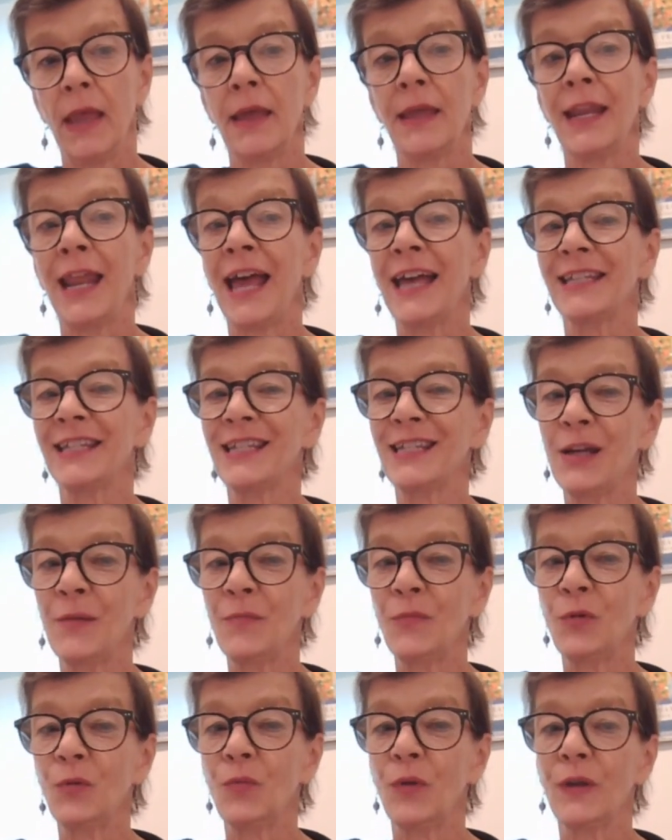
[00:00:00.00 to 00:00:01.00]
And as
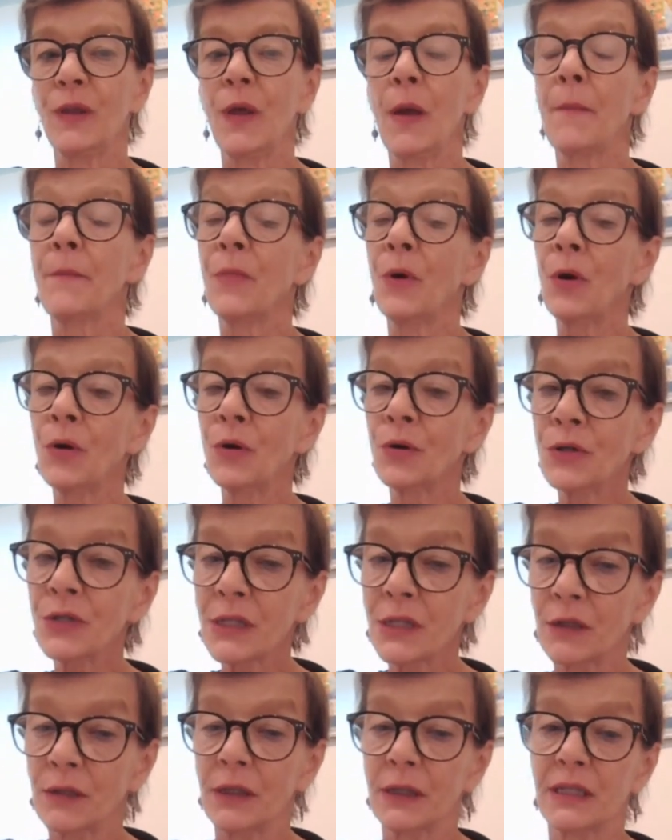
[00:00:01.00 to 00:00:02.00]
someone with
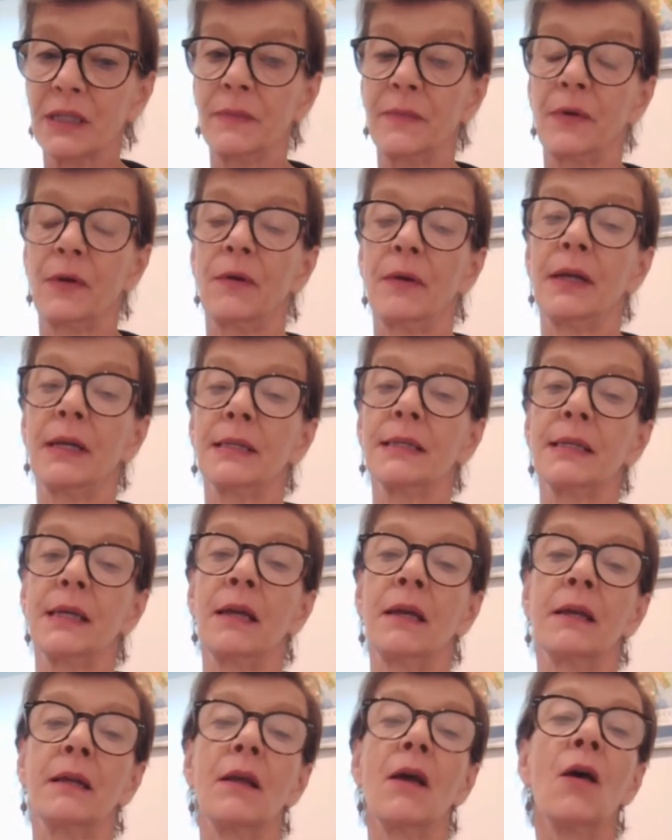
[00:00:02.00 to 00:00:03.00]
personal experience
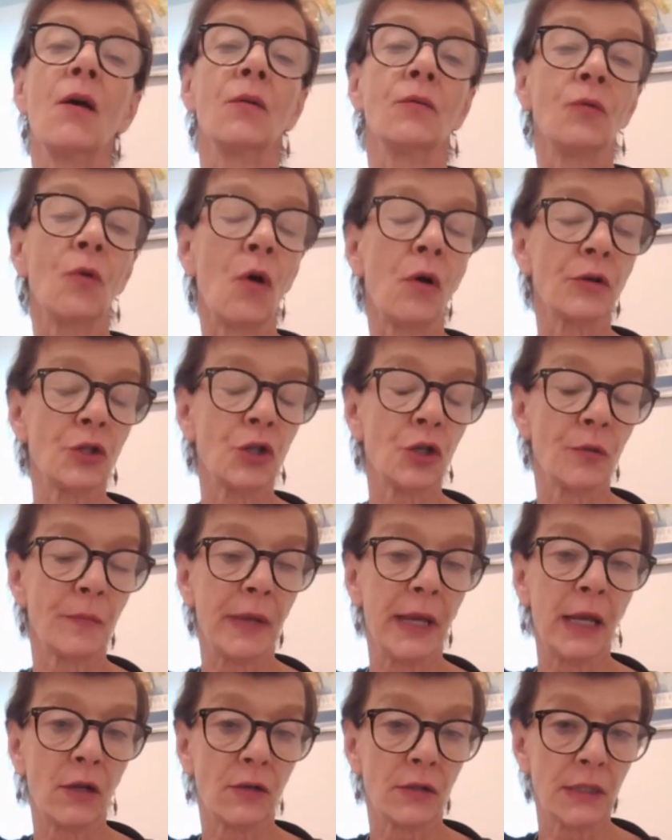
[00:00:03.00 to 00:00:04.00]
in long-term
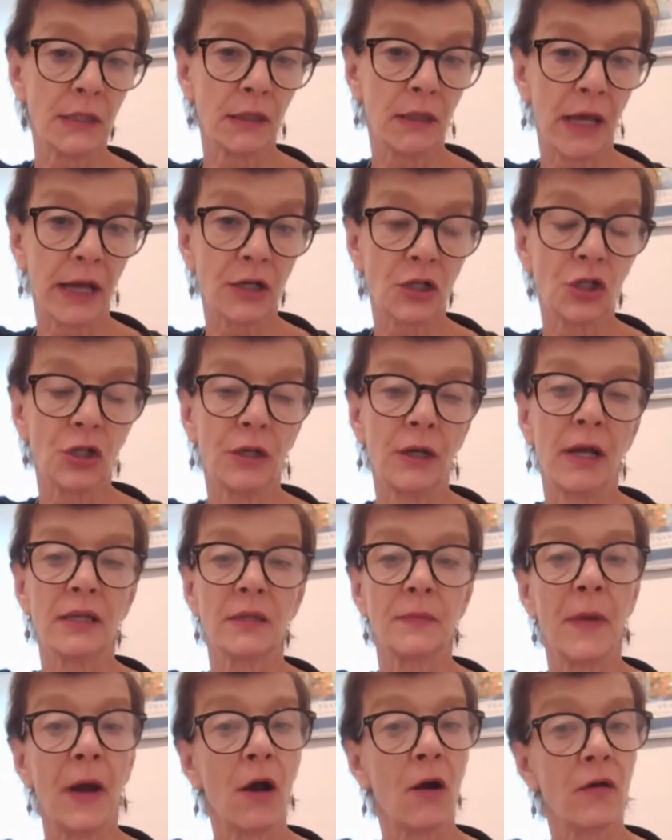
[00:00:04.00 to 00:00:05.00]
care selection
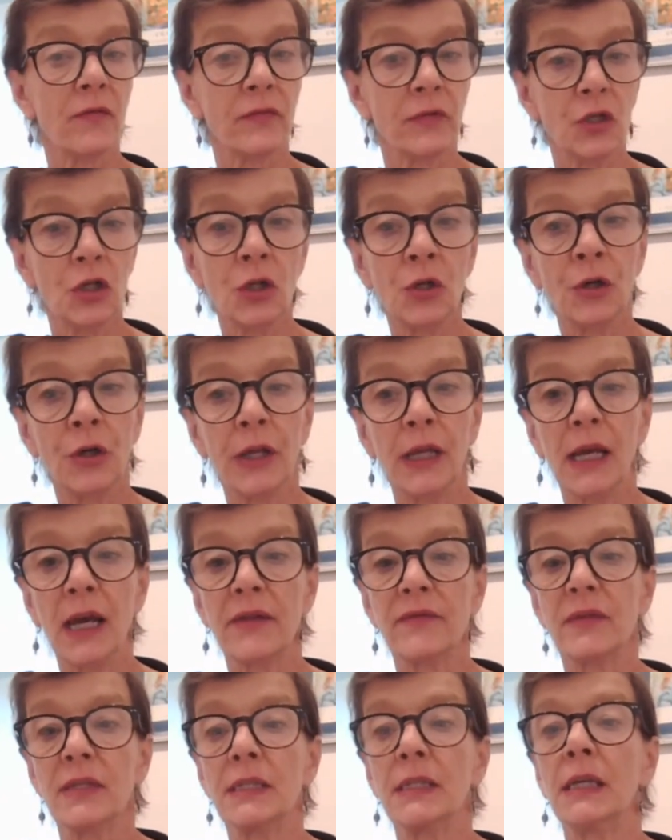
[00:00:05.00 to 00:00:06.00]
as power of attorney,
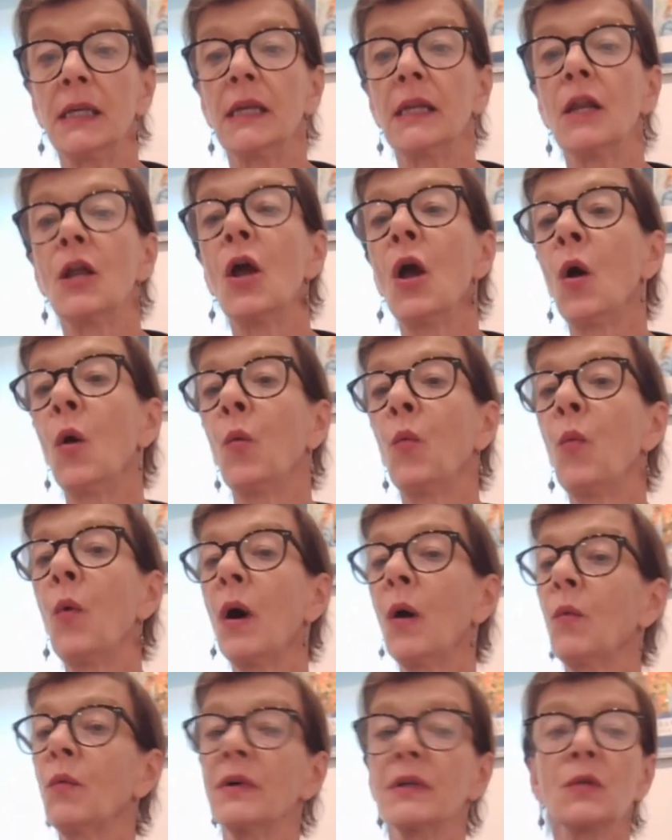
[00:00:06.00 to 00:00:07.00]
I've seen
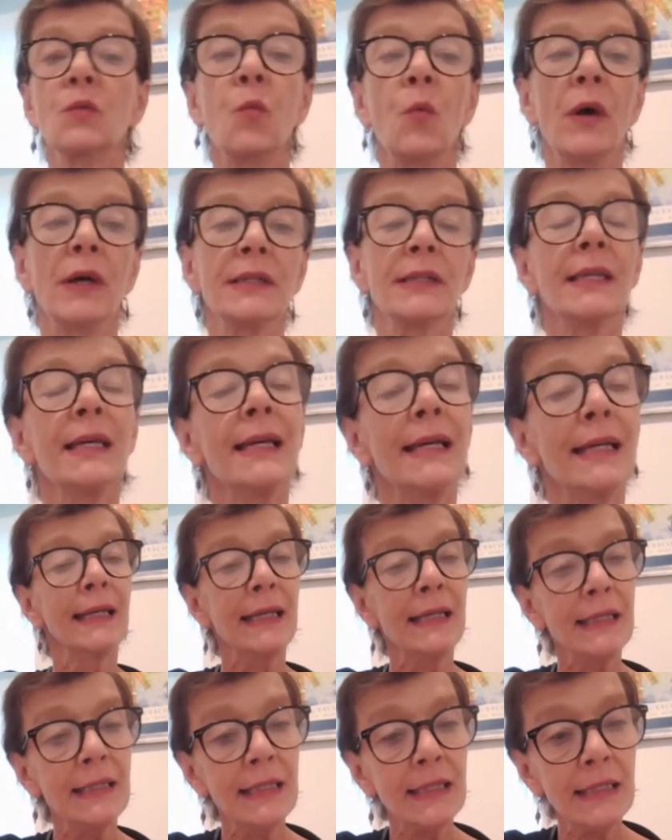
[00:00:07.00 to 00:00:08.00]
what was once
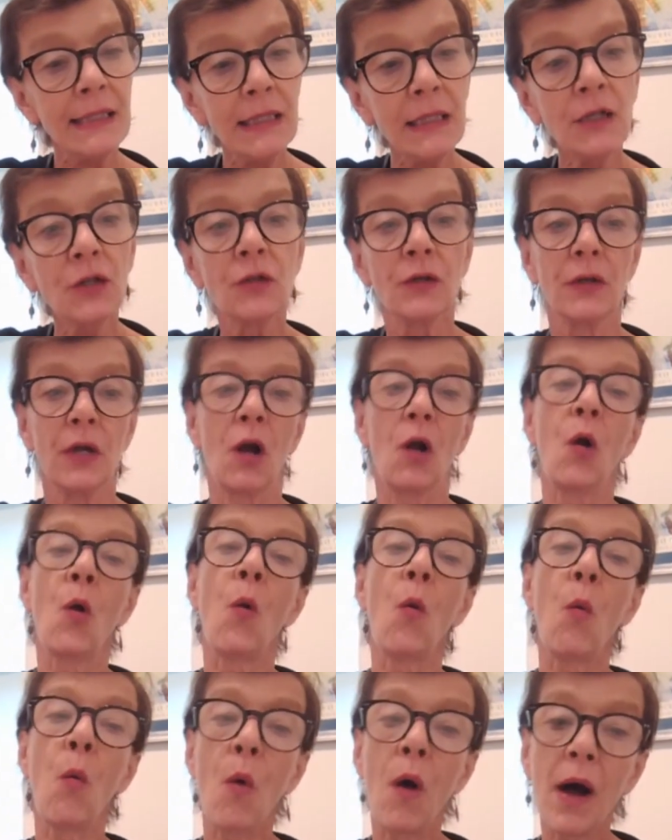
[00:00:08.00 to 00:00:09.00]
considered a
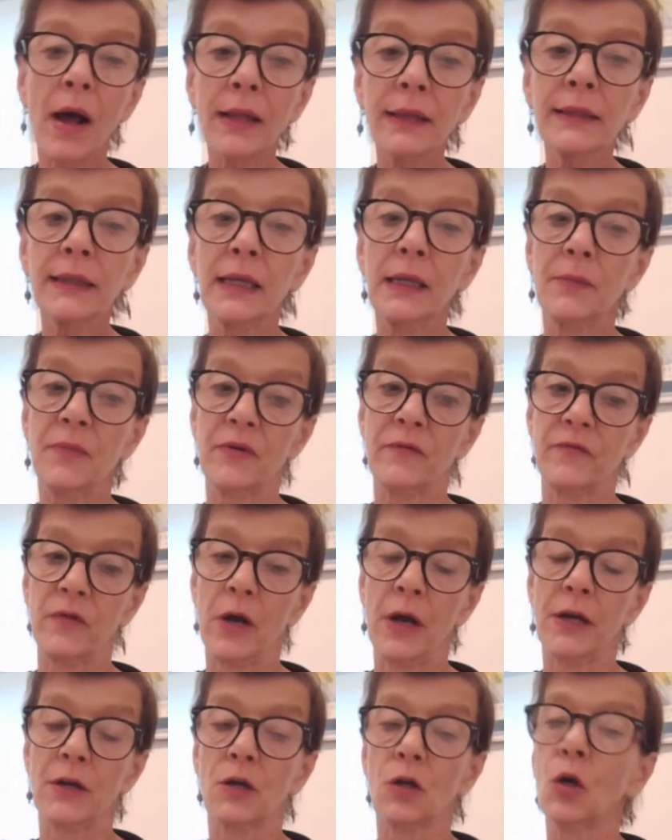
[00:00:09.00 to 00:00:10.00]
quality
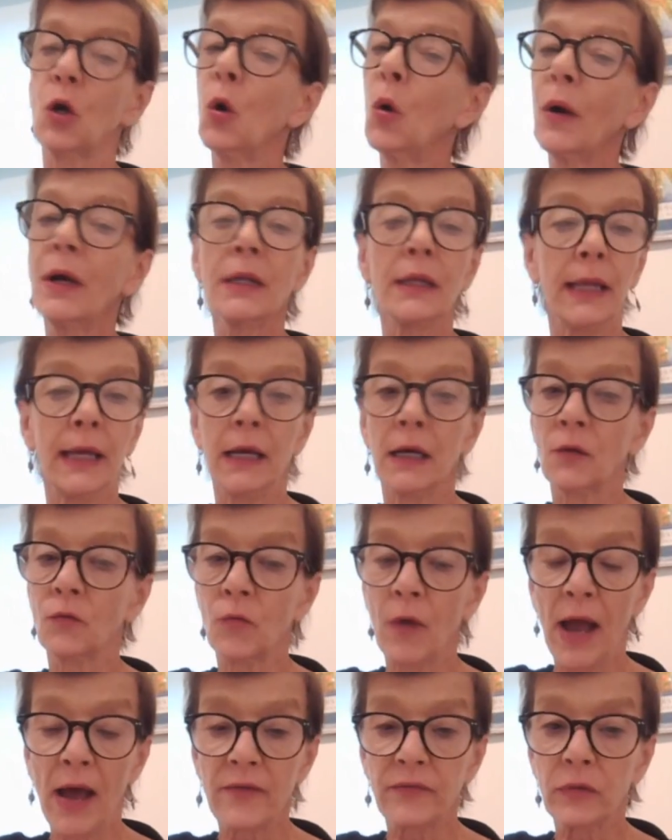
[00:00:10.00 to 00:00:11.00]
provider quickly
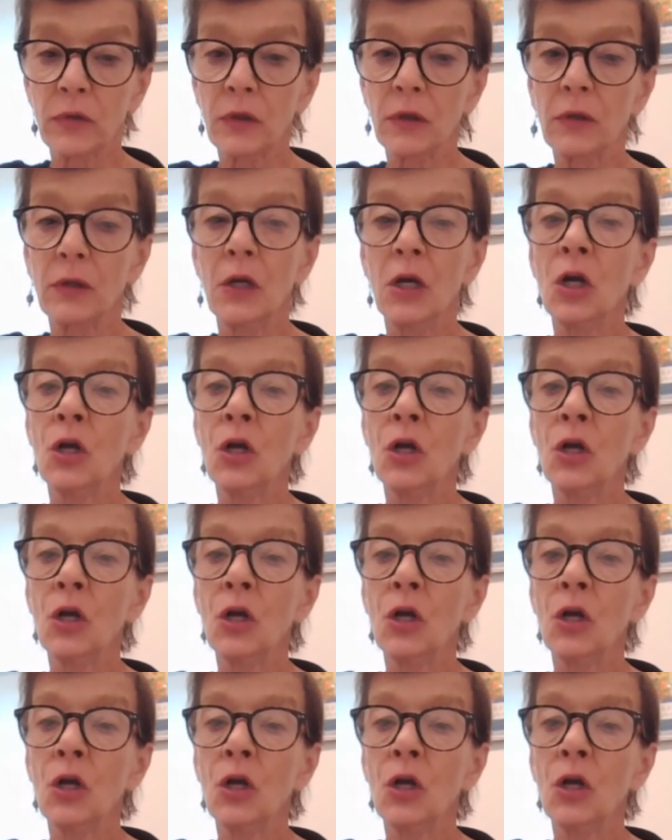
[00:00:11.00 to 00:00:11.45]
unravel,